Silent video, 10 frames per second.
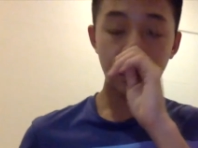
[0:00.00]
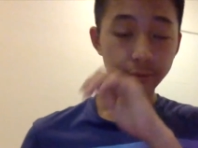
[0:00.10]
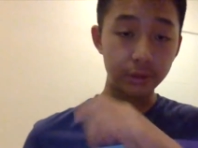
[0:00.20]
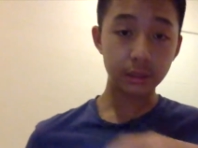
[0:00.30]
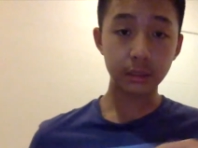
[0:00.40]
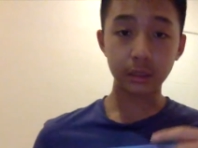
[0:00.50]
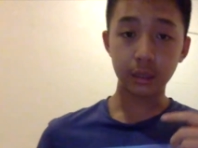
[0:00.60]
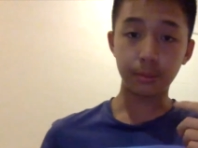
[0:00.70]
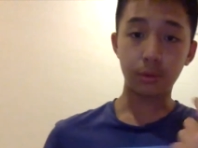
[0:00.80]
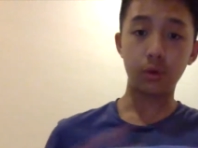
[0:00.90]
Obviously
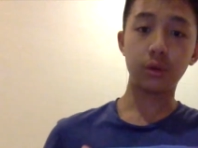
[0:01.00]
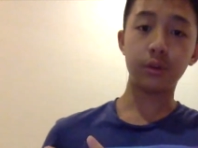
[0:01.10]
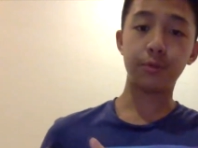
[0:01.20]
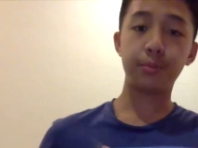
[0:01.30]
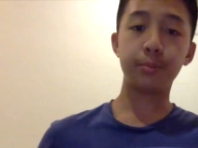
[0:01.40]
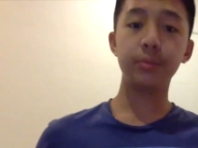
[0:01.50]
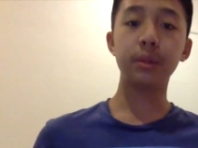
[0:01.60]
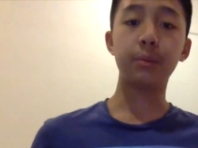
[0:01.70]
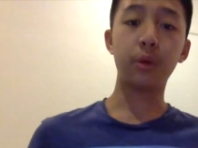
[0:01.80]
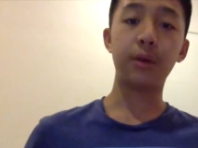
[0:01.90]
the more
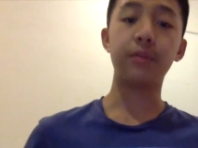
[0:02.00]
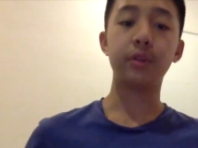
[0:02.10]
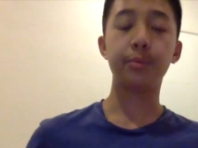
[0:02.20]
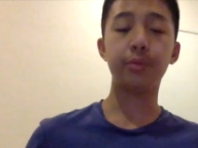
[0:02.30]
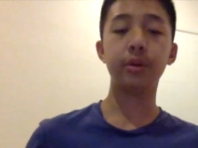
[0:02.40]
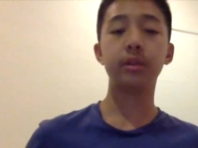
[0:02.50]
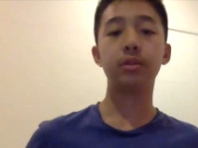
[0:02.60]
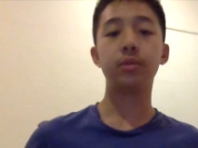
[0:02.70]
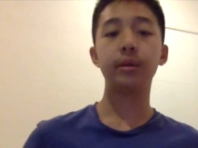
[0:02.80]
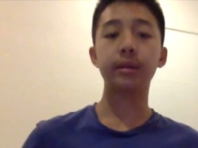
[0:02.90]
effort you put
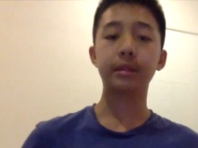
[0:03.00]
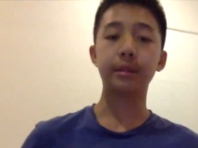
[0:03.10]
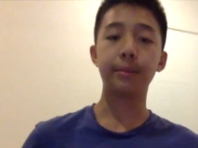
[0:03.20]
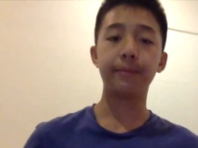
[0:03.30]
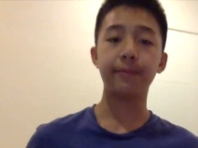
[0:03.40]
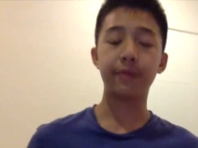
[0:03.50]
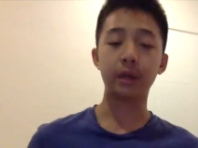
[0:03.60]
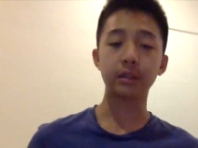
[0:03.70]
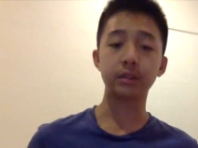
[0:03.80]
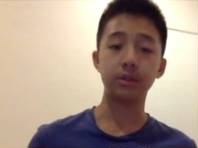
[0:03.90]
into it, the
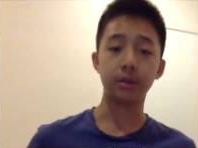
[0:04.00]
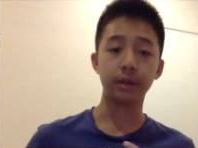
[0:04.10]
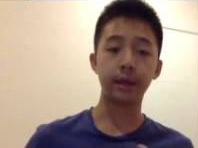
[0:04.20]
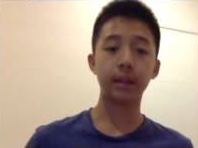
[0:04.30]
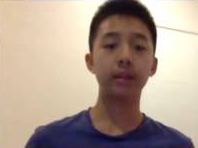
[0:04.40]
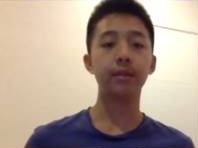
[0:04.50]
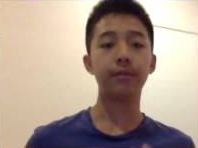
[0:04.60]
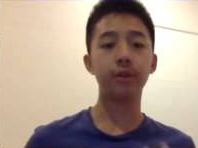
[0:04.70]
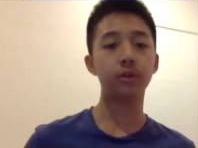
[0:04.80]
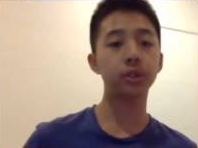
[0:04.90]
faster you'll get the
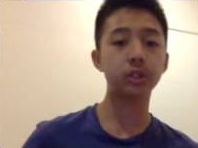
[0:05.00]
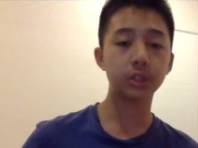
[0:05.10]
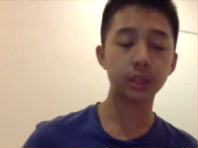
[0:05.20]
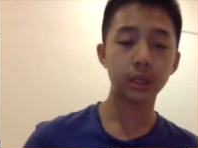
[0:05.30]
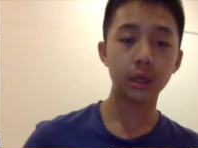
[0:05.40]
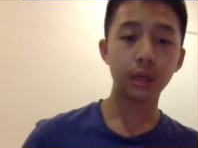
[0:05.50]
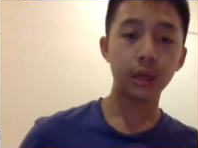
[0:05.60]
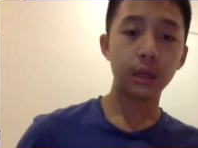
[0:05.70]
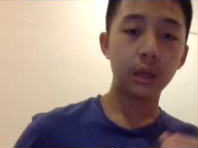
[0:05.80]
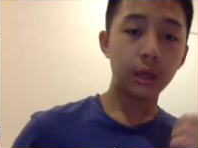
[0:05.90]
flourish.
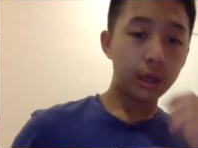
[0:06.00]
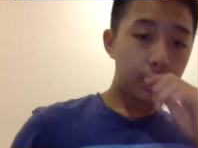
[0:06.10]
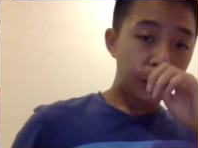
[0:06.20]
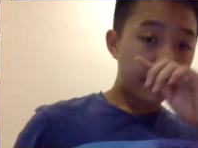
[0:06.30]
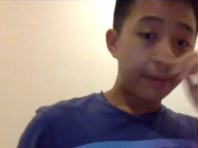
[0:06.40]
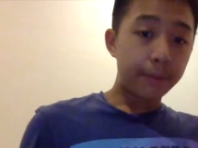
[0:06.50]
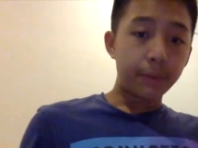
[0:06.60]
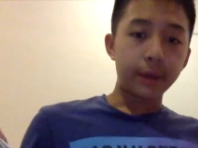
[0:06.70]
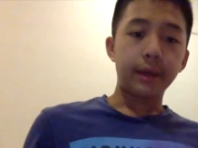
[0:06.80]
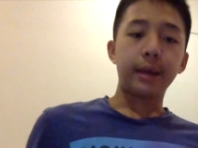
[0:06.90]

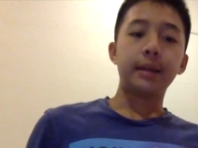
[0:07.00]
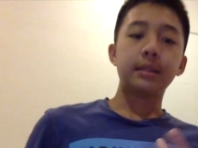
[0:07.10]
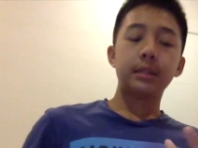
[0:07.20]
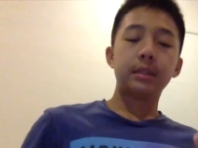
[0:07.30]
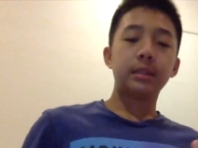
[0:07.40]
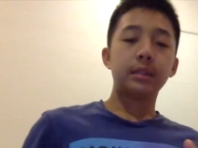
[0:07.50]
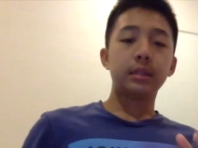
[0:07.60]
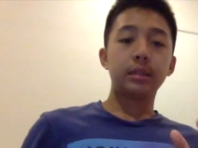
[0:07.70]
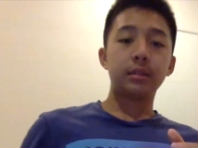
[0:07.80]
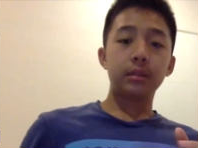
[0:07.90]
But yeah guys, this
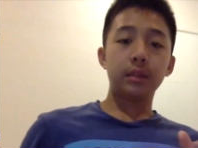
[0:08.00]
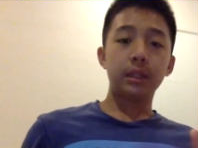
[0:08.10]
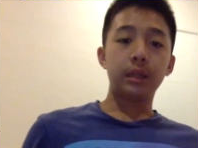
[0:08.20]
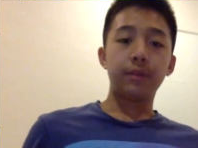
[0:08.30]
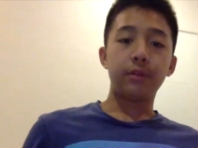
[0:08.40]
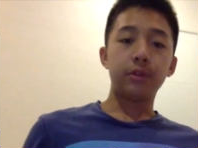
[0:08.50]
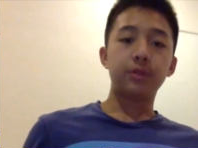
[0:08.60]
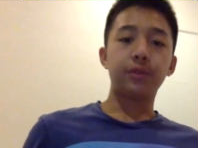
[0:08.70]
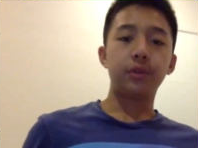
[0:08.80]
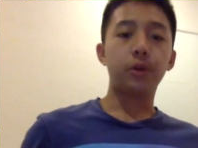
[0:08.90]
is the flourish
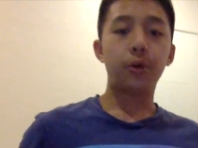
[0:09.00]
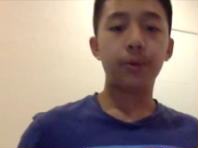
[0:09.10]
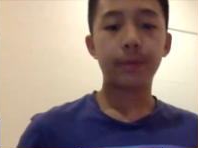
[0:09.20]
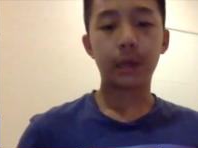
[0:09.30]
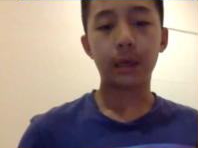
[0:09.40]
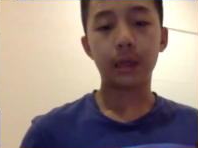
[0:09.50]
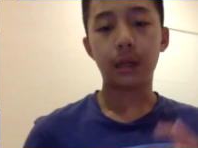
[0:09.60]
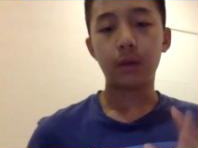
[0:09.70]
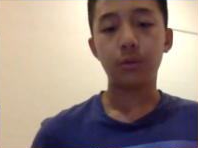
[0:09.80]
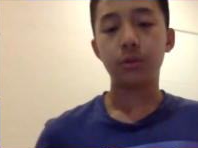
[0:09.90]
for Yo, and
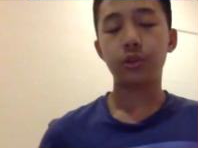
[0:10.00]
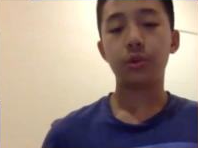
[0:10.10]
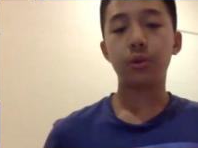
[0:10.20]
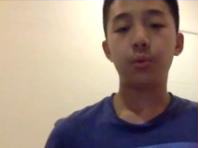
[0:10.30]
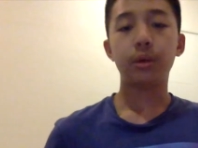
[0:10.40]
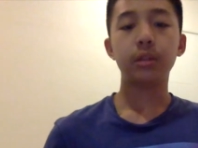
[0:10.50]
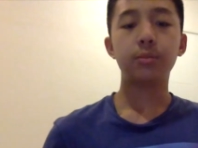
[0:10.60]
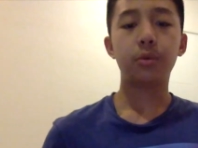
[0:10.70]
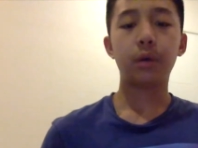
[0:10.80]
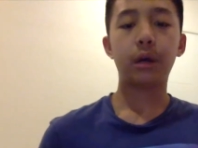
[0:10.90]
I will show you once
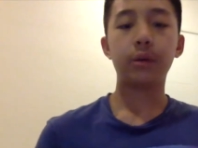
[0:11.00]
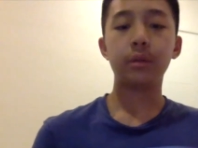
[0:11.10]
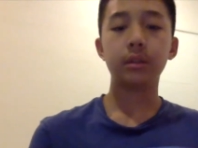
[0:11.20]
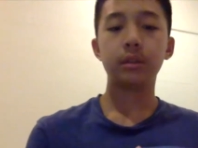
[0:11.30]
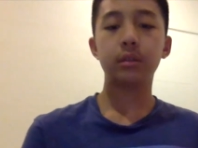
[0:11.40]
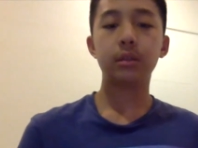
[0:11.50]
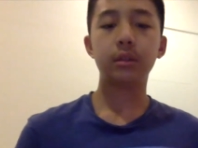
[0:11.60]
more how it's